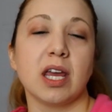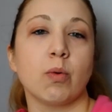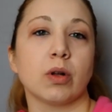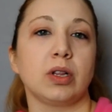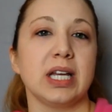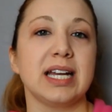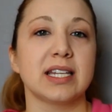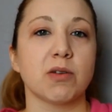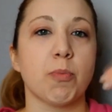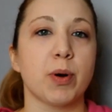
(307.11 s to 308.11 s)
They were
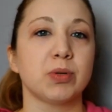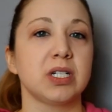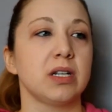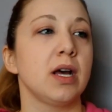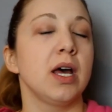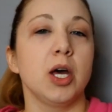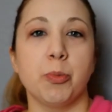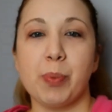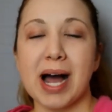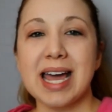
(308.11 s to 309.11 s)
leaked. They were posted
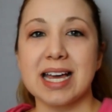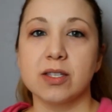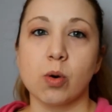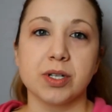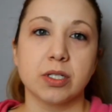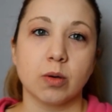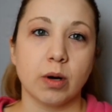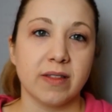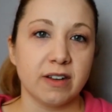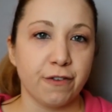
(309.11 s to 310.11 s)
by a toy
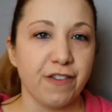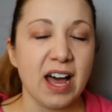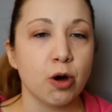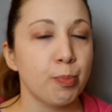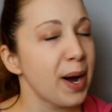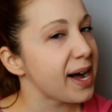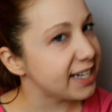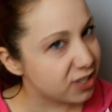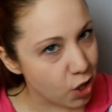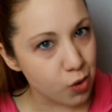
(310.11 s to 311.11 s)
store and then found
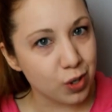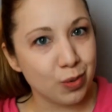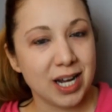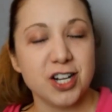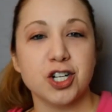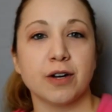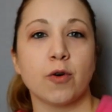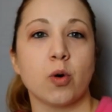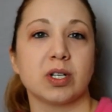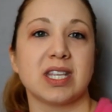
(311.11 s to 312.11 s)
by Toku Nation,
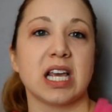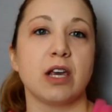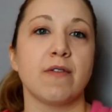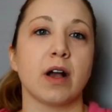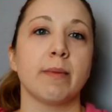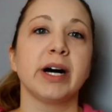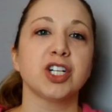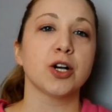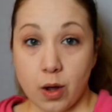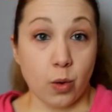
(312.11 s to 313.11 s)
of course. Thank you very
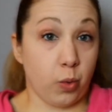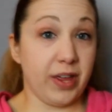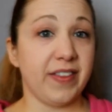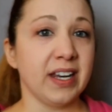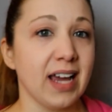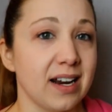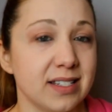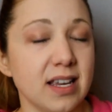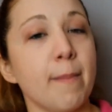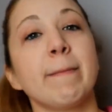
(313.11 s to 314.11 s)
much. We then got to
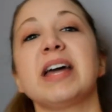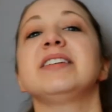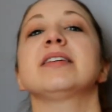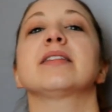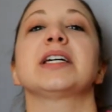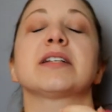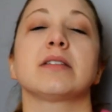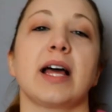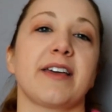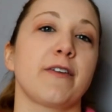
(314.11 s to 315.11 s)
see amazing
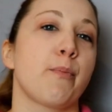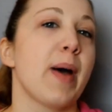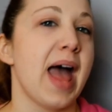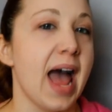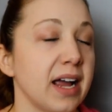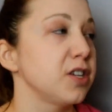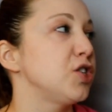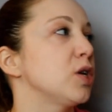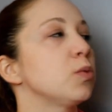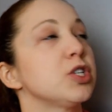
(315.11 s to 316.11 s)
things like the
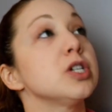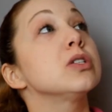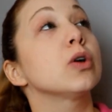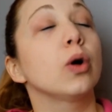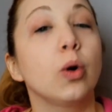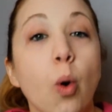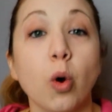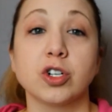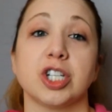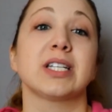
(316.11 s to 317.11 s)
packaging, which is
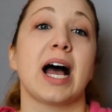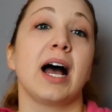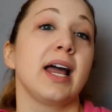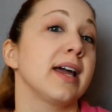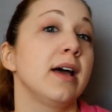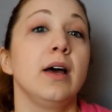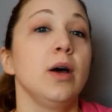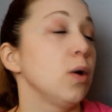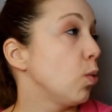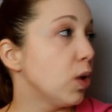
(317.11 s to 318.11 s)
gorgeous. I
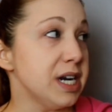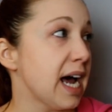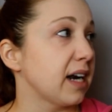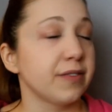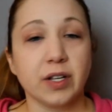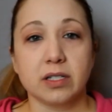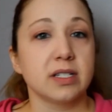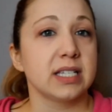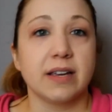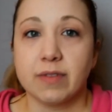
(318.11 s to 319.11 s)
would not have thought
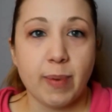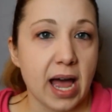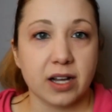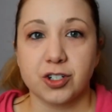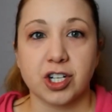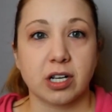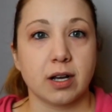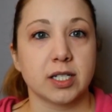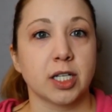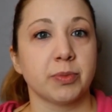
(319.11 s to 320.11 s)
to save the
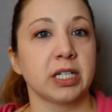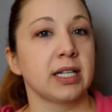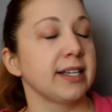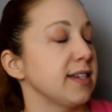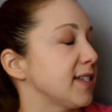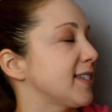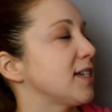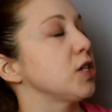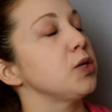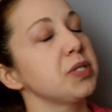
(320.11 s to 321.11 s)
packaging on something like this
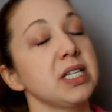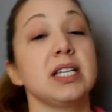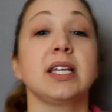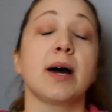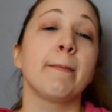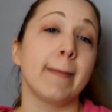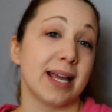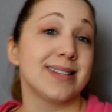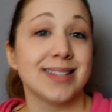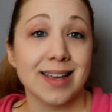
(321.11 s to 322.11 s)
until you see the
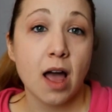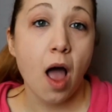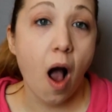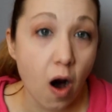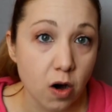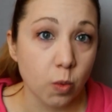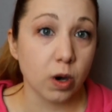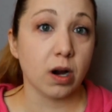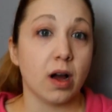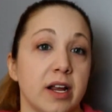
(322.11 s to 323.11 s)
amazing
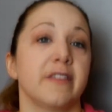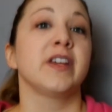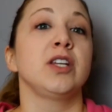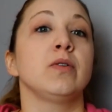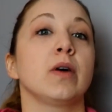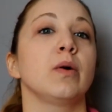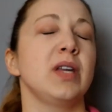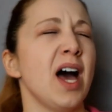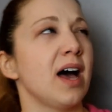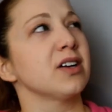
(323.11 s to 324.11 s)
artwork on it. And then you go,
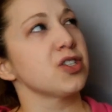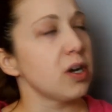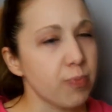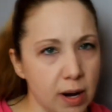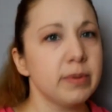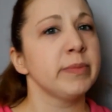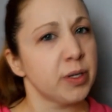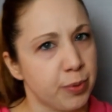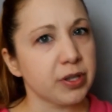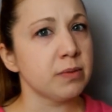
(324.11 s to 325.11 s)
yeah, actually, I'm probably
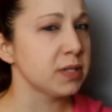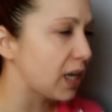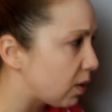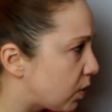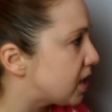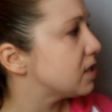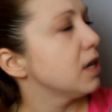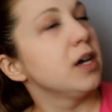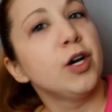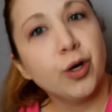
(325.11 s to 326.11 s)
going to put them
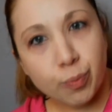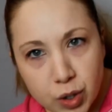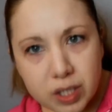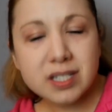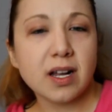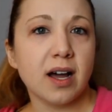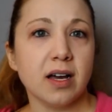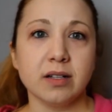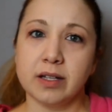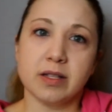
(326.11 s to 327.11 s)
sideways, book
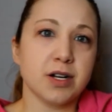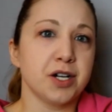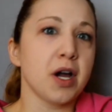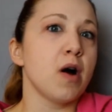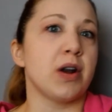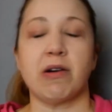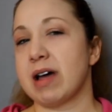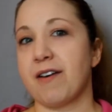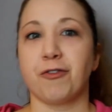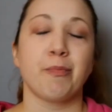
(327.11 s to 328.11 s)
style, and there you go. Now
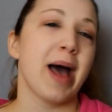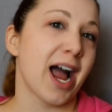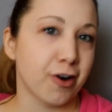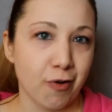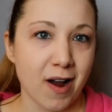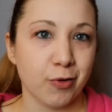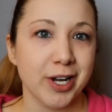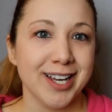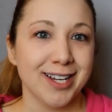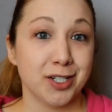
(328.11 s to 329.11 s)
I have a
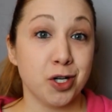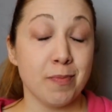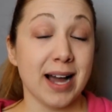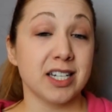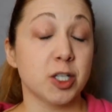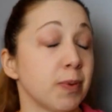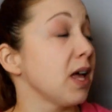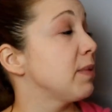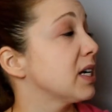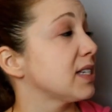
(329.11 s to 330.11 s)
background to my
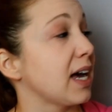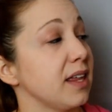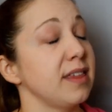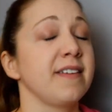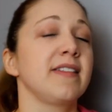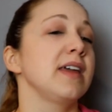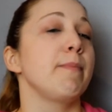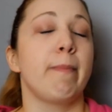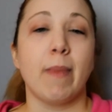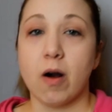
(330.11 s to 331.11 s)
display because I think
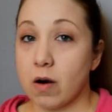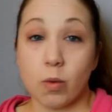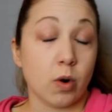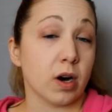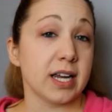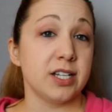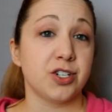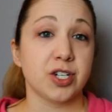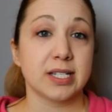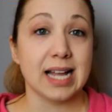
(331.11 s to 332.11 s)
the artwork
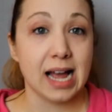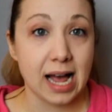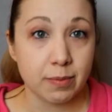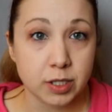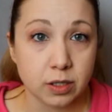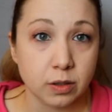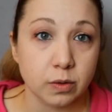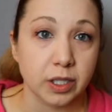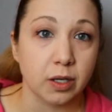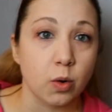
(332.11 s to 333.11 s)
is just
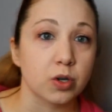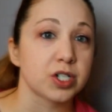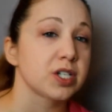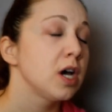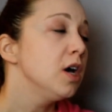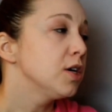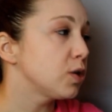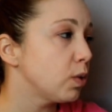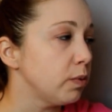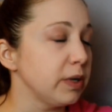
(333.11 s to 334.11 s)
absolutely gorgeous.
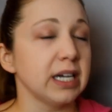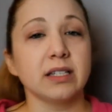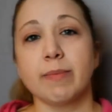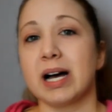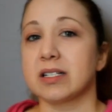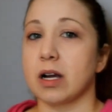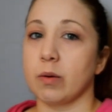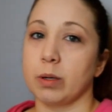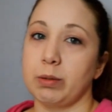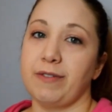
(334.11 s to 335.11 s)
So when we got the box
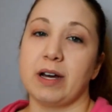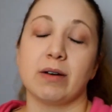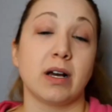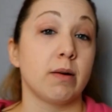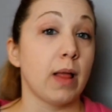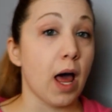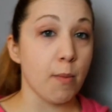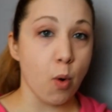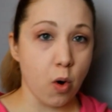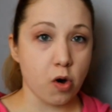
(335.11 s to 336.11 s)
artwork, we found out a
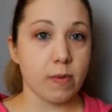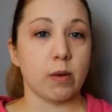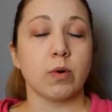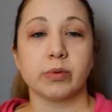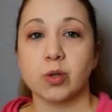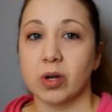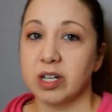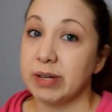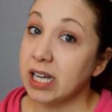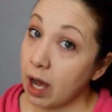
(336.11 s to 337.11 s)
lot more about what was going
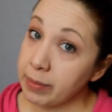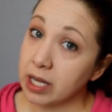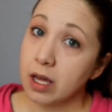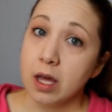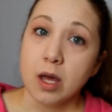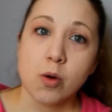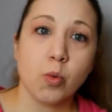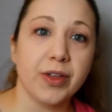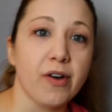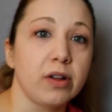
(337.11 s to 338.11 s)
to be coming
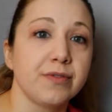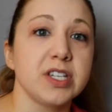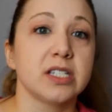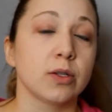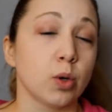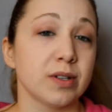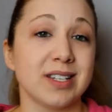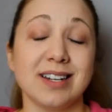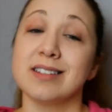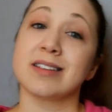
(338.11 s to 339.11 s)
with all of these. Lord
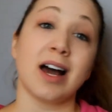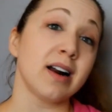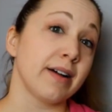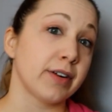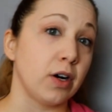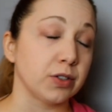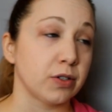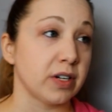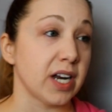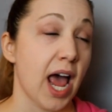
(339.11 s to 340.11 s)
Zedd does not have an
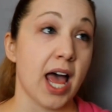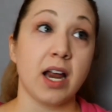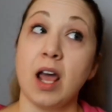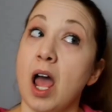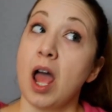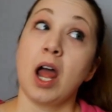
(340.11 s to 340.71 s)
alternate head.